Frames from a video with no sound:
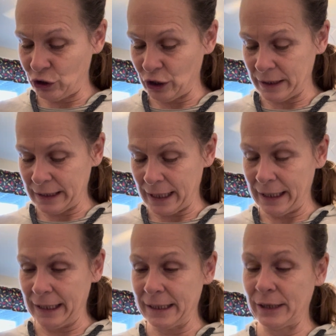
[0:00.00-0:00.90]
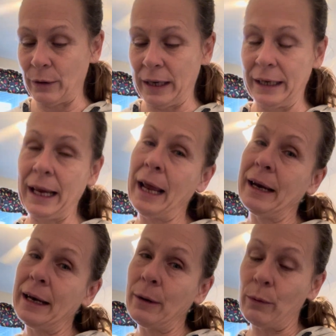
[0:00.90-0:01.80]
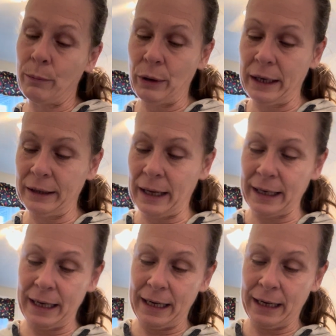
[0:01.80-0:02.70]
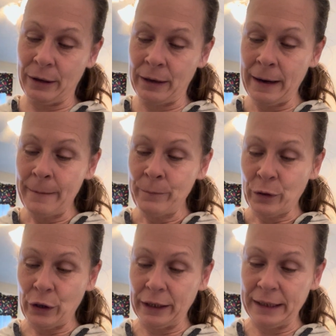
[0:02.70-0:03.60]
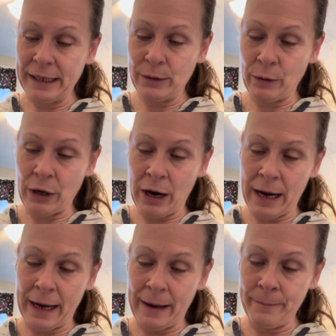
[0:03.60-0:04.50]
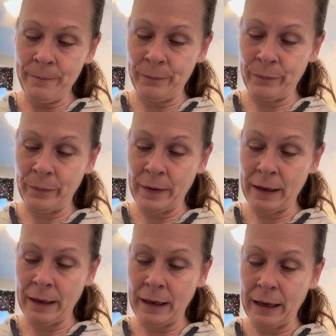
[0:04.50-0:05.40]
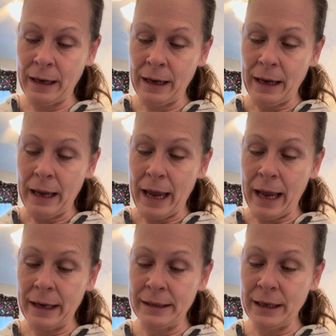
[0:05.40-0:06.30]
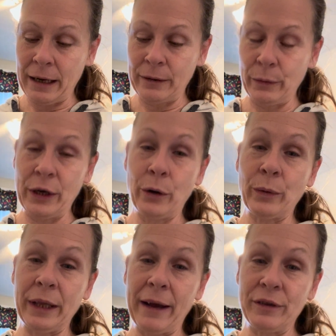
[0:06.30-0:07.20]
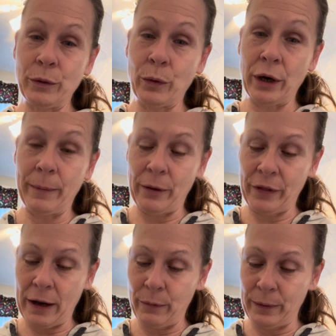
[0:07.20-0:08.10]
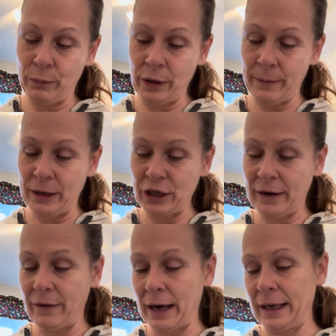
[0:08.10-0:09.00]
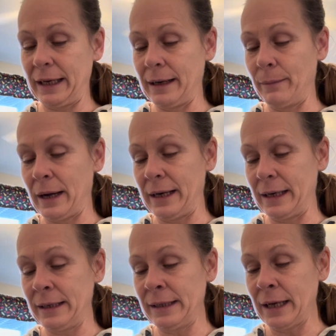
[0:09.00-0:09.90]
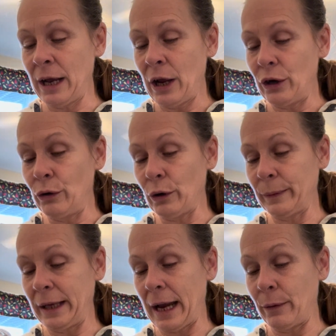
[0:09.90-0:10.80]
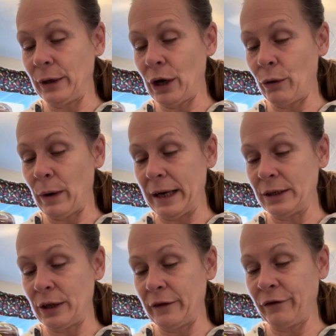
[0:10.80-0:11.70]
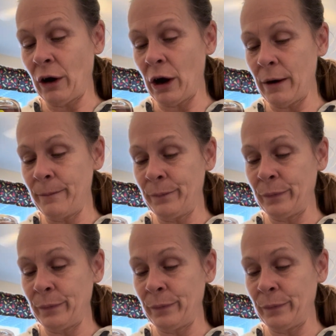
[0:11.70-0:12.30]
just honey. So in Canada, we're pretty lucky here, or at least where I am. And we don't really have to worry about that. We pretty much have honey in abundance. Normally I would go right to the farm,